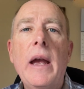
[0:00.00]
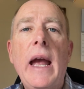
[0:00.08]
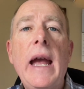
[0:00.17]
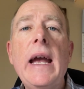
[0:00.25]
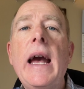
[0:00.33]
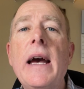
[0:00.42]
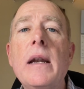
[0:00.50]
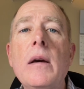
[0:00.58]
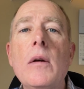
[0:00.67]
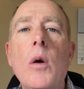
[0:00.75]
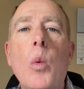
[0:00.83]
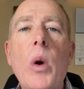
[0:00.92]
Hey,
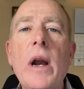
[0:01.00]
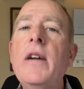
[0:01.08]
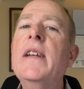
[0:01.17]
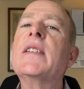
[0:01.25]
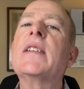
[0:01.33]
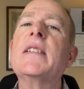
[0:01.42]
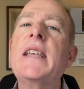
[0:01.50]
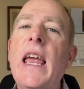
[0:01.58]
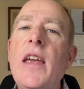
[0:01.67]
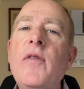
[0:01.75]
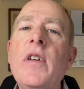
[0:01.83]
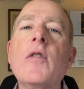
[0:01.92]
Ed, where does
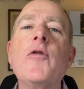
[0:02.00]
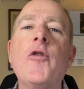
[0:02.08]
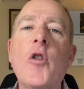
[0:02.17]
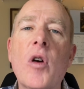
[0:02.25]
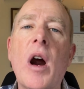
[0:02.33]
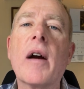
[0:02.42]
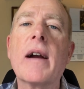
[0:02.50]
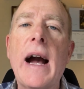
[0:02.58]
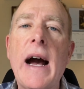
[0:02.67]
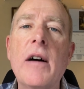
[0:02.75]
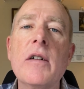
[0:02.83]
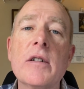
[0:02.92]
saving for our
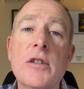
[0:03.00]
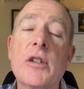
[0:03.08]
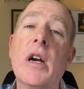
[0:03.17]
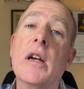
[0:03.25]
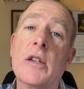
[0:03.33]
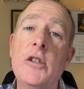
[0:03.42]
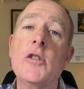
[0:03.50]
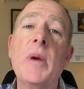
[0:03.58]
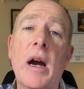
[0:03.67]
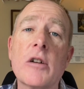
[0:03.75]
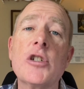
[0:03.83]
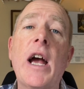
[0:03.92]
college, excuse me,
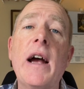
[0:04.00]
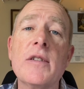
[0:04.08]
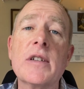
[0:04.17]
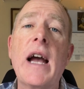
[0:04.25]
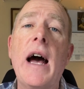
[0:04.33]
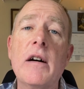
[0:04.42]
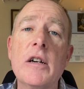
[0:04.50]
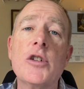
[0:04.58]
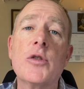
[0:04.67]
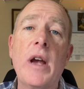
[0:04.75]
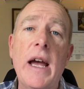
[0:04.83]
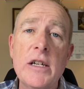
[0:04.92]
our child's
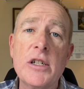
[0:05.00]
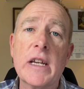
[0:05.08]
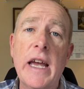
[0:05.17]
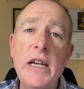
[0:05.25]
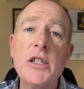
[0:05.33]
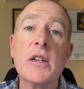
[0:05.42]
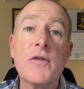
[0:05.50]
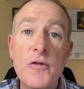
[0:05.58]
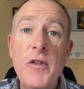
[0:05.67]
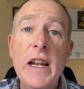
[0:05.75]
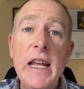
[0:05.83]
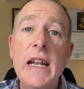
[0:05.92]
college education
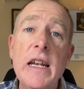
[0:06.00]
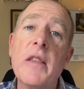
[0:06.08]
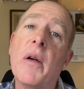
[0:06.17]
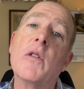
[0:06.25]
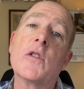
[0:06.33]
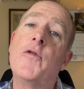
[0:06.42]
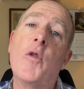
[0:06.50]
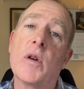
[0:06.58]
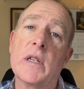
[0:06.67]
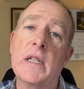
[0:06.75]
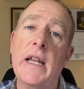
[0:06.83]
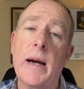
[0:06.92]
fit into those four
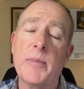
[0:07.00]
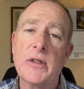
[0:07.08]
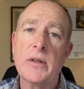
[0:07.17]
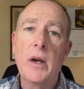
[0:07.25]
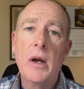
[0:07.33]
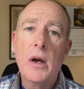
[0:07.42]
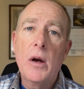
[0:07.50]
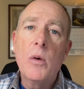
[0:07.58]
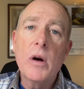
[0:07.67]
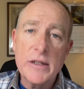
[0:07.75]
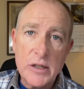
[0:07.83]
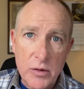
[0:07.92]
steps?
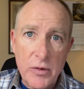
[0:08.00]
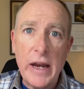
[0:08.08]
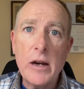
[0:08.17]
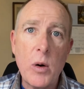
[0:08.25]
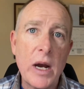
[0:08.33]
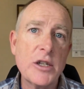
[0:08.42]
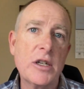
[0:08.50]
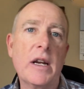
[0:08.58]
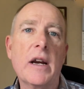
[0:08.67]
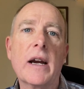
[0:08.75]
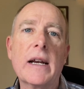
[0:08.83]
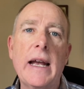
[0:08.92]
Well, that's a great question,
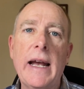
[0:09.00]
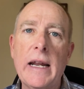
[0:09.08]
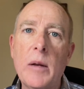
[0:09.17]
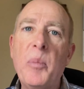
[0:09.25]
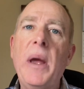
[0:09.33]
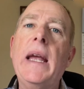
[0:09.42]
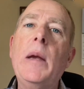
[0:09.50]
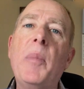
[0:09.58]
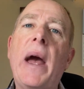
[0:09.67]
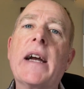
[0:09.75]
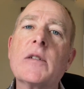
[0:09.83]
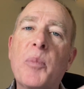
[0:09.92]
Eric, and it
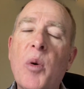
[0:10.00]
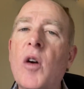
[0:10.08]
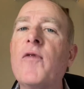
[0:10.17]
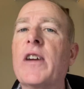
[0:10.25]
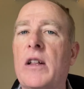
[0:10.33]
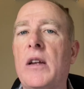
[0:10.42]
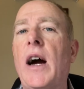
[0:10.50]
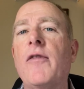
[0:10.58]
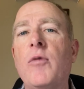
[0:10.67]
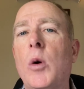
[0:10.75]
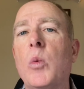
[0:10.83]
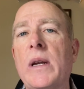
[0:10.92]
piggybacks perfectly
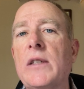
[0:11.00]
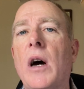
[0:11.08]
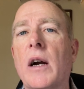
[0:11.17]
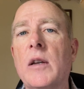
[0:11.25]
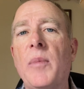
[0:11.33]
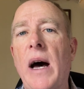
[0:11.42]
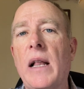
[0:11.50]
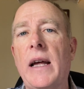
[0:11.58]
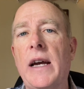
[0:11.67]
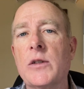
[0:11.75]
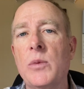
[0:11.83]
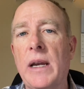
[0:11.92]
off what we talked about
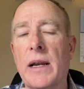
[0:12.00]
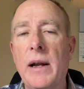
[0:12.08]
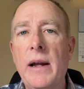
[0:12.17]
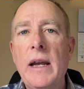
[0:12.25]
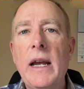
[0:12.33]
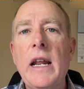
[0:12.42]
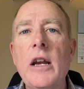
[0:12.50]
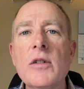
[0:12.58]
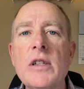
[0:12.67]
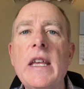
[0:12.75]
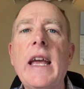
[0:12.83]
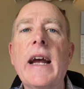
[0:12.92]
last week. And
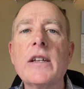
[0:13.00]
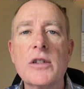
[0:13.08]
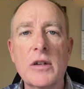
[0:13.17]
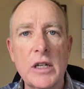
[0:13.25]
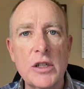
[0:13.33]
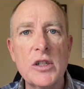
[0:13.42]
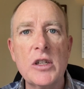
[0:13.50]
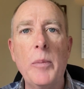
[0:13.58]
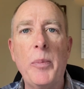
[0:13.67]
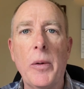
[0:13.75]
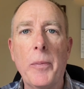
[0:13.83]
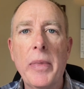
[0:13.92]
here's the answer, and it's
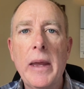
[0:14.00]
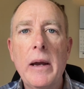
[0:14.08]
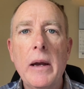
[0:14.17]
simple.